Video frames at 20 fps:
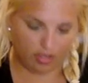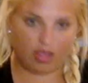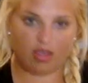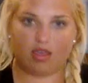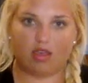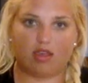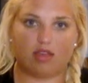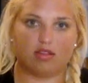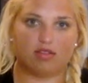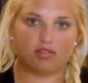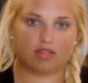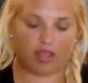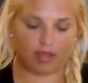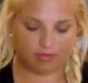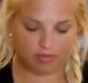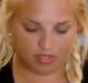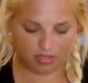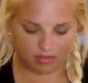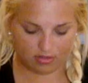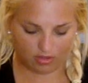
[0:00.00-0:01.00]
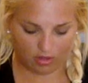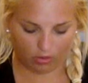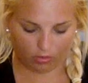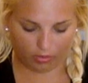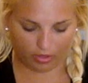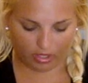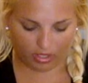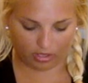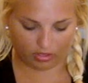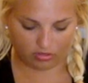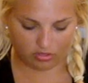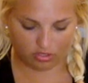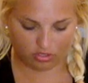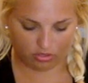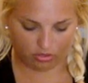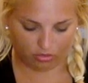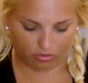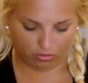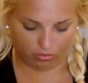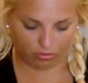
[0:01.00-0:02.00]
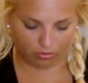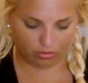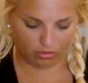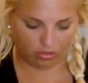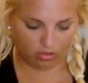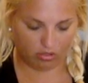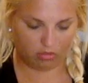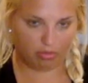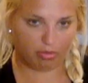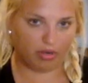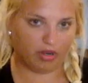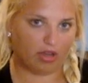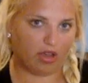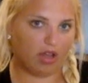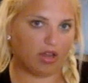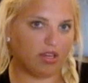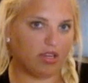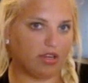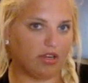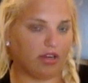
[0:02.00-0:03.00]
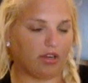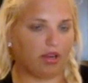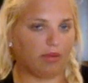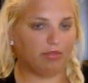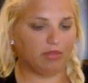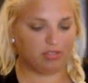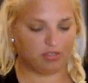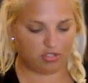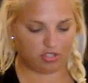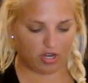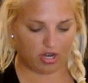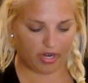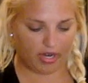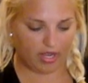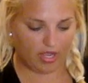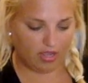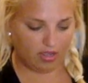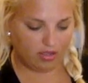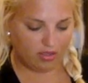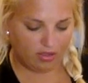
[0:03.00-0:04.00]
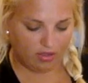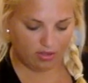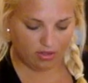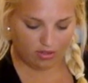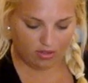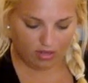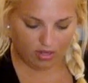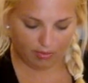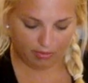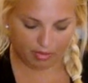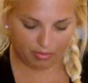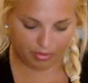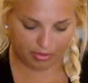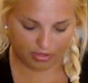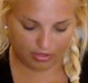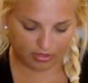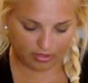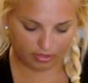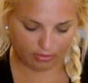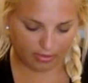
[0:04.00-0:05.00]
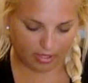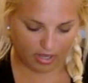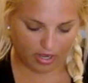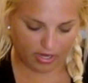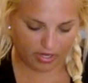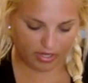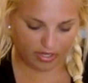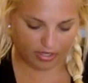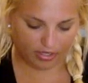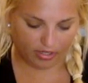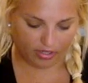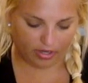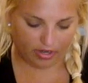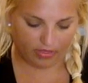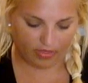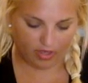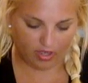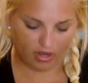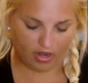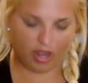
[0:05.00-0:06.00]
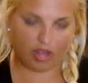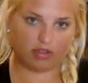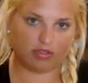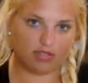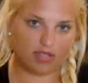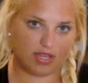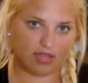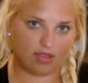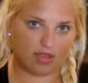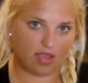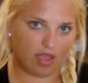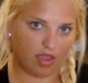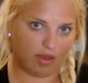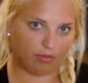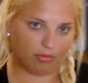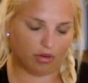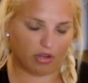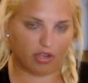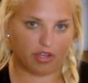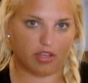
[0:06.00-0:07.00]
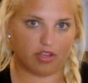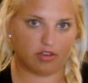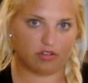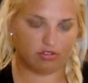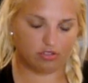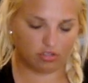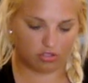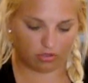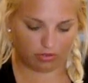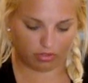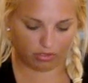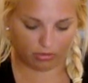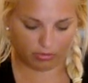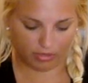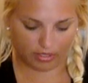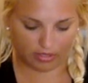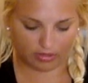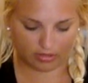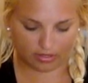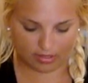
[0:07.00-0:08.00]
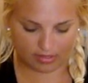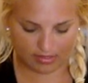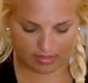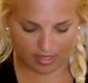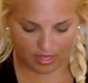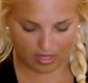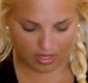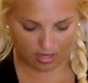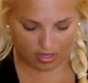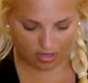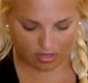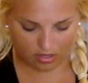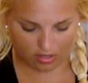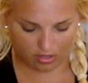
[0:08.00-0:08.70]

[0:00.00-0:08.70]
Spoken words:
and I'm just going to put it on here. I'm going to put a little bit on here and then I'll take the camera and show you what it looks like.